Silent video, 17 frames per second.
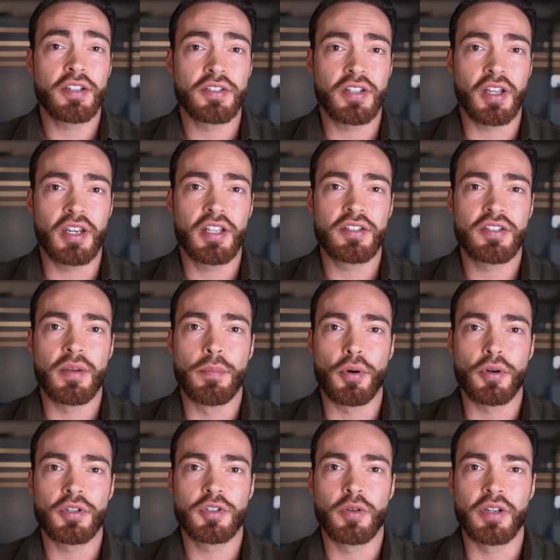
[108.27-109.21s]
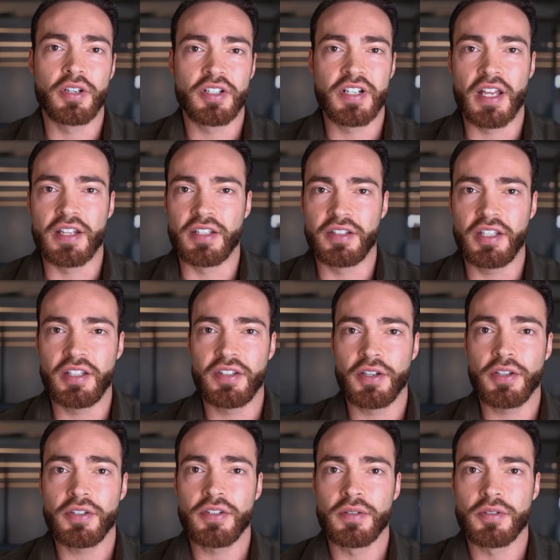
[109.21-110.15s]
the study, it's important to understand the
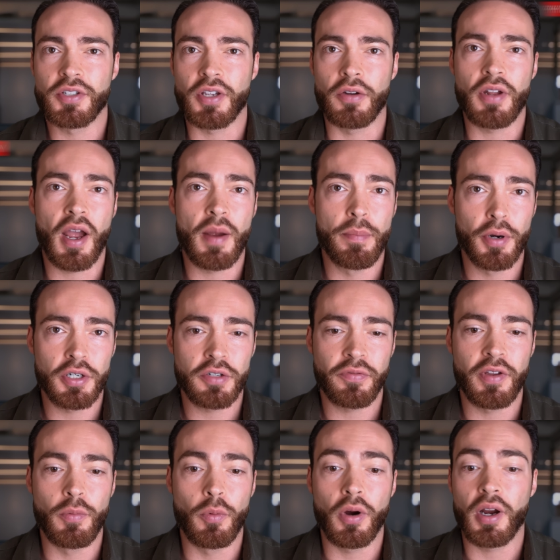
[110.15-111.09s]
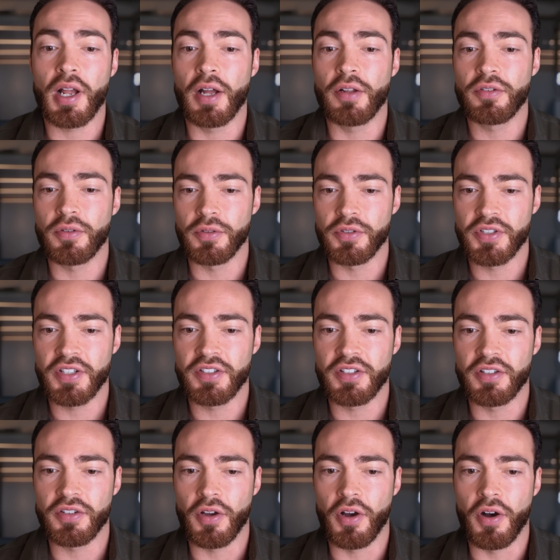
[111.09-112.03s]
details. So the hypertrophy workout
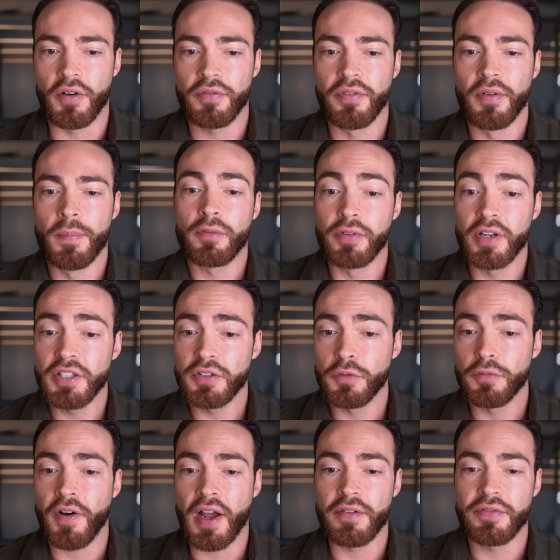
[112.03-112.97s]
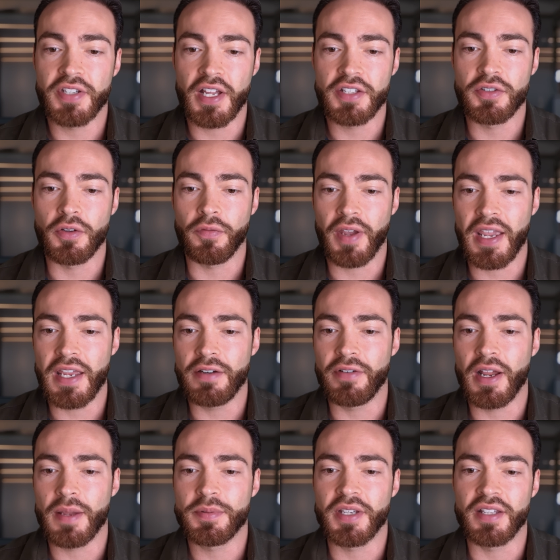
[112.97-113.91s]
consisted of 3 to 5 sets of 8
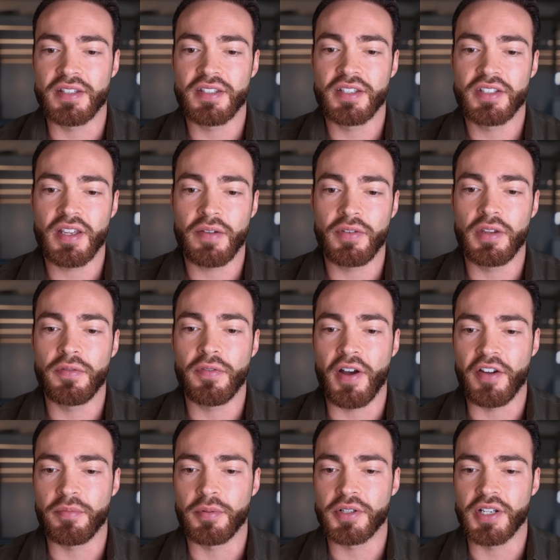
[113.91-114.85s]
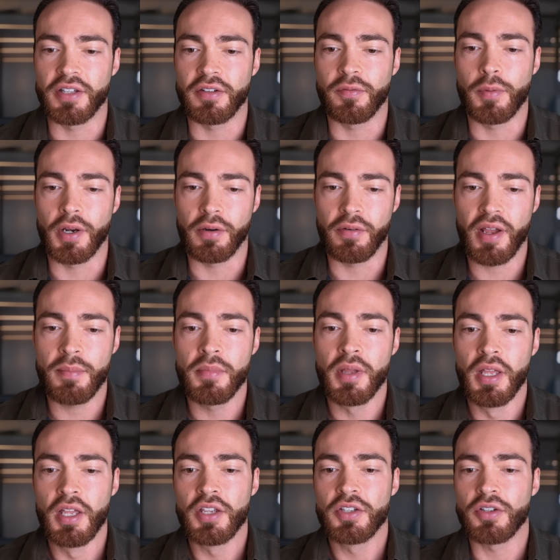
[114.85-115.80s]
reps at 75% of 1RM,
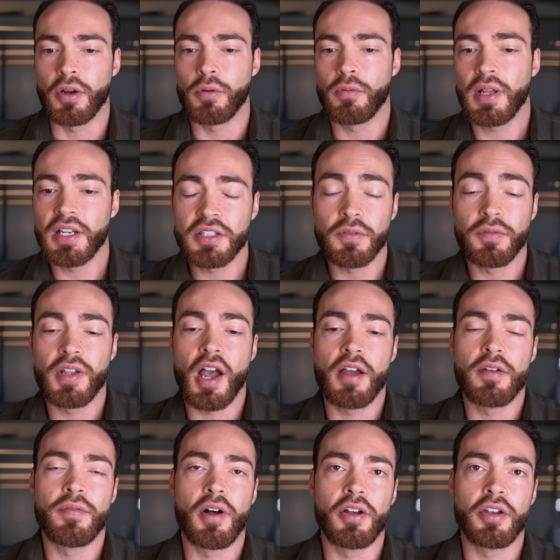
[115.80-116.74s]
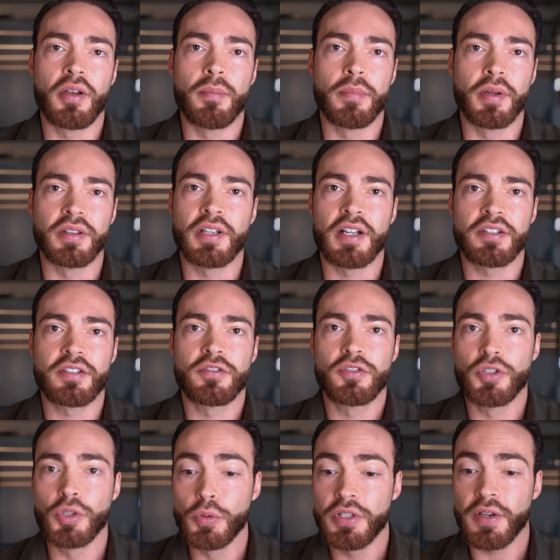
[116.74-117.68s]
so a relatively high volume, but not
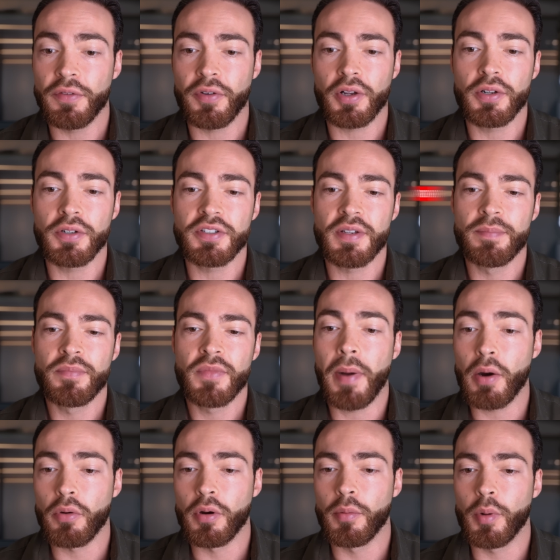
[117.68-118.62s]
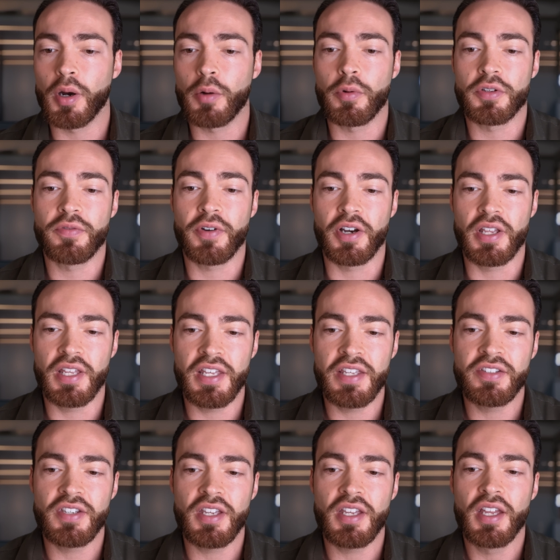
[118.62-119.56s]
too difficult. Power work was very
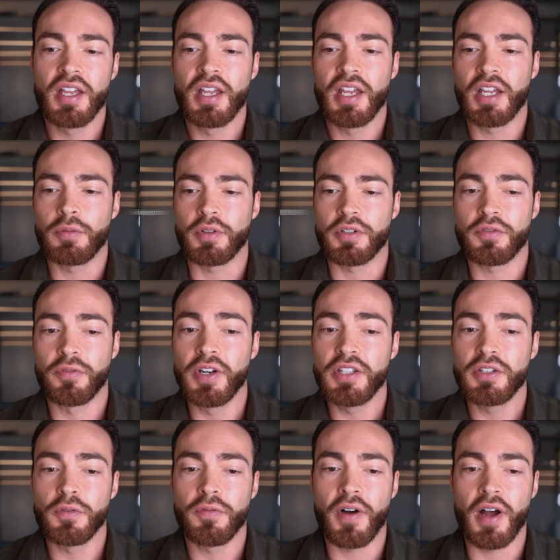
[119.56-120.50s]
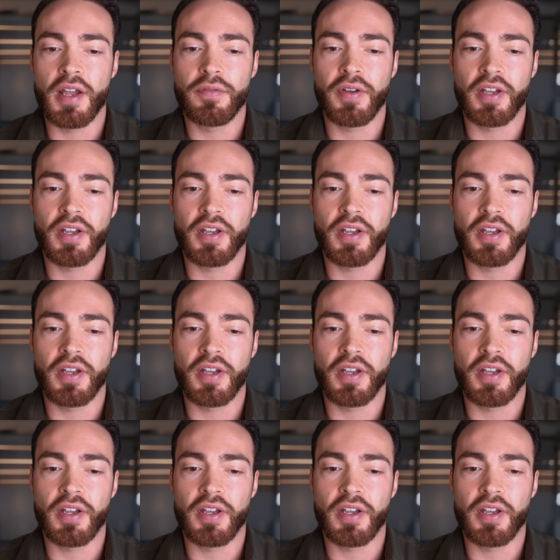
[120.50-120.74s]
easy. It was 3 to 5